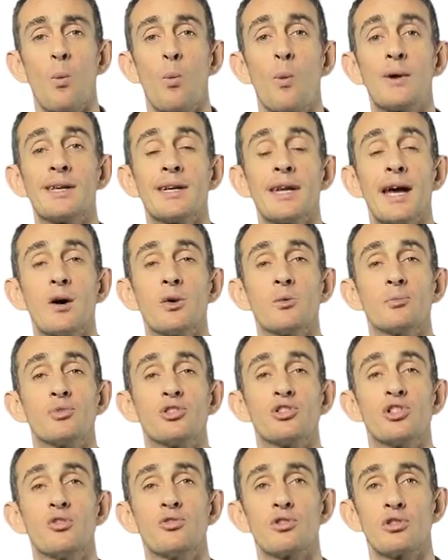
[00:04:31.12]
We can help
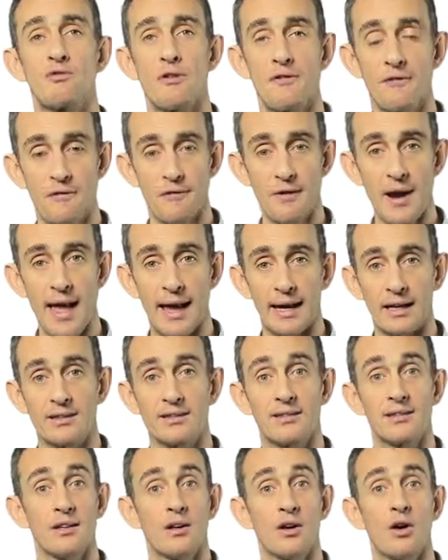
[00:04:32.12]
students
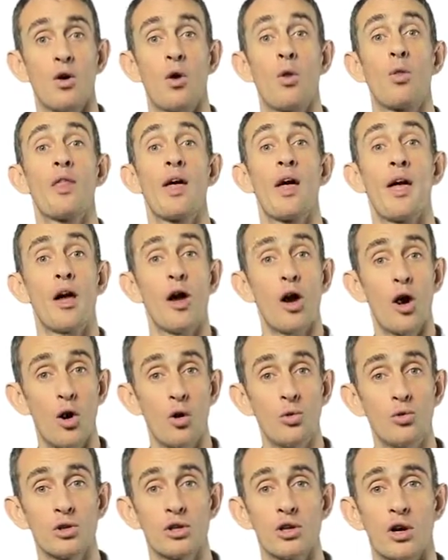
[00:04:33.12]
reflect on their
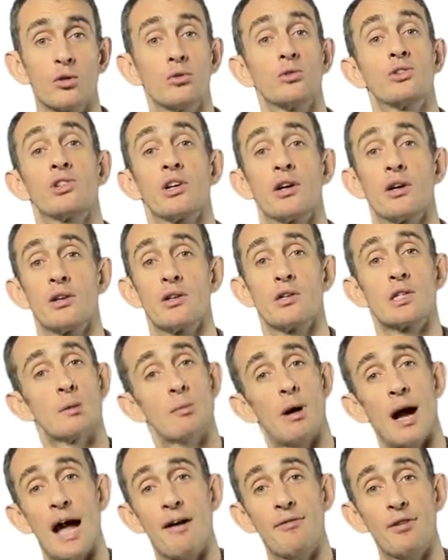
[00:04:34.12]
own culture. So
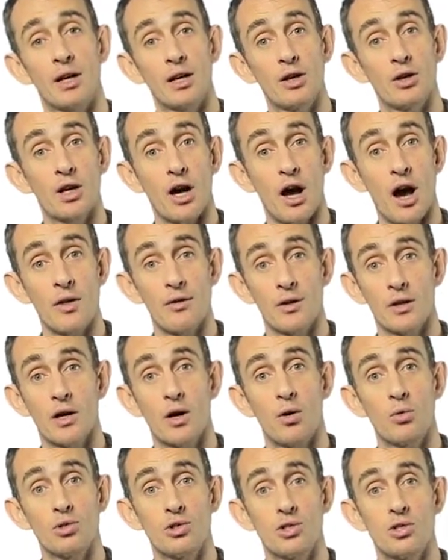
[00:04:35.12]
by having a look at other
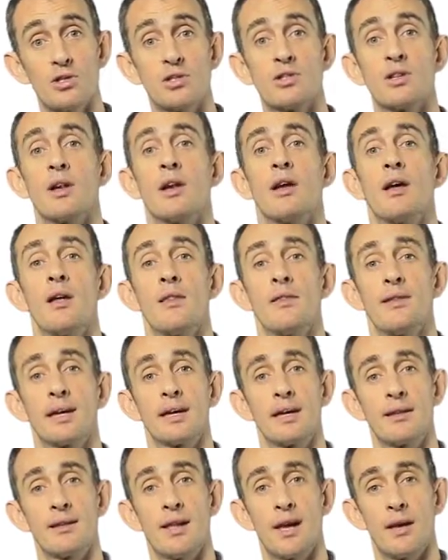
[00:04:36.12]
cultures, they
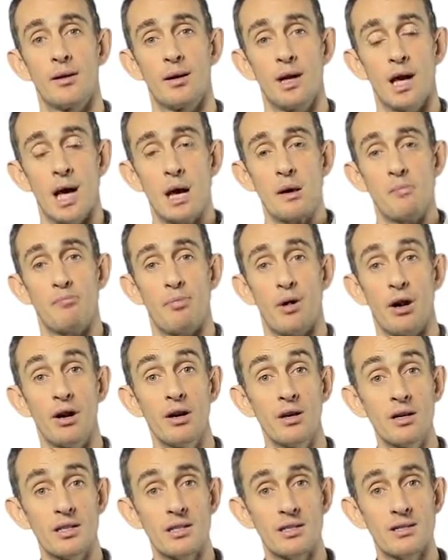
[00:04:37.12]
can then
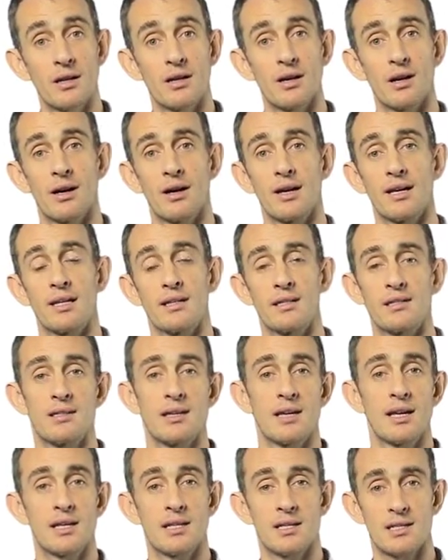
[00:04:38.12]
personalize
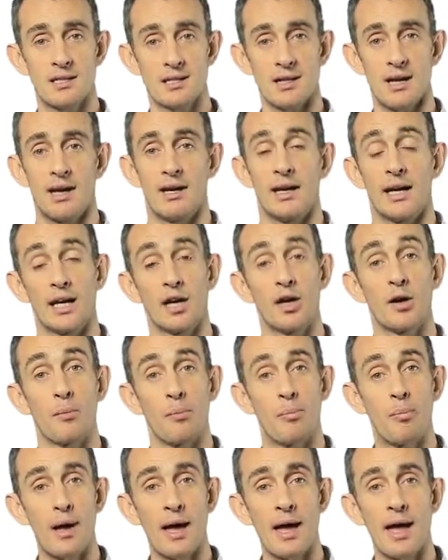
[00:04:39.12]
this and
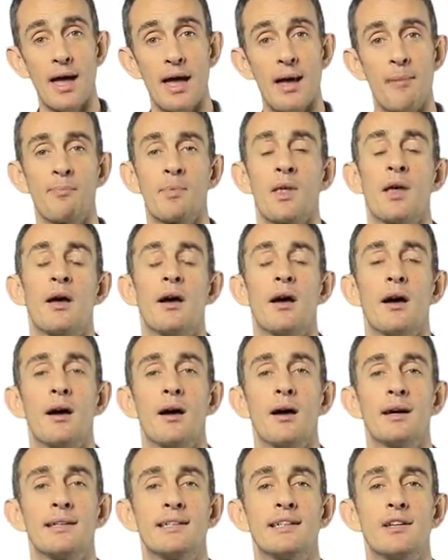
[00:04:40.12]
compare
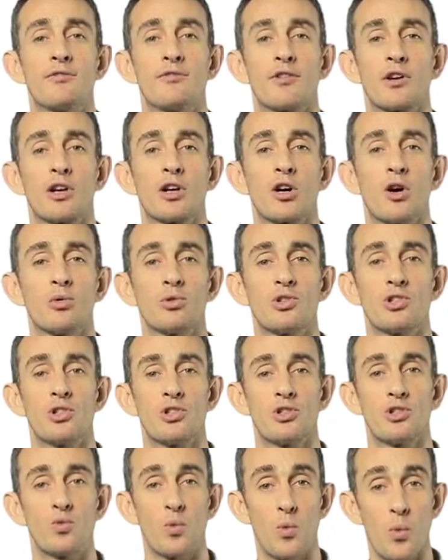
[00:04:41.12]
different
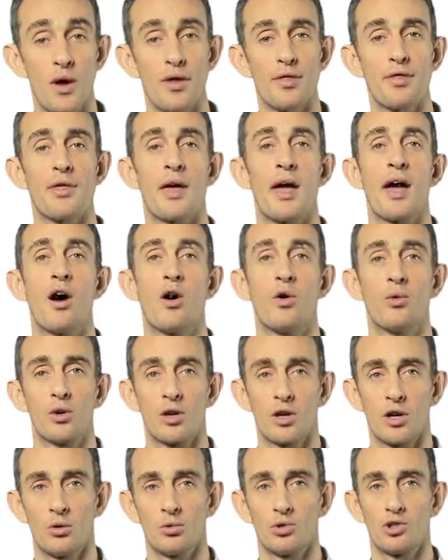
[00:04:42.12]
cultures with their own
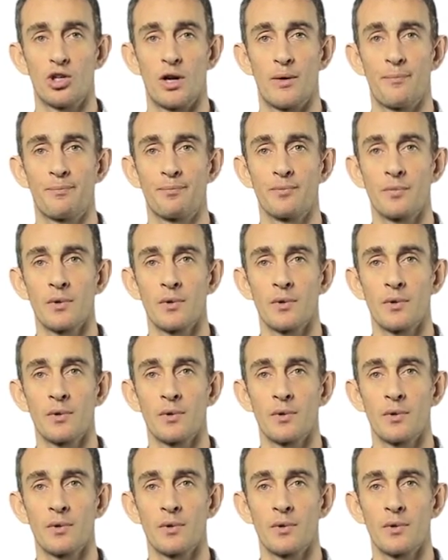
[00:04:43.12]
culture.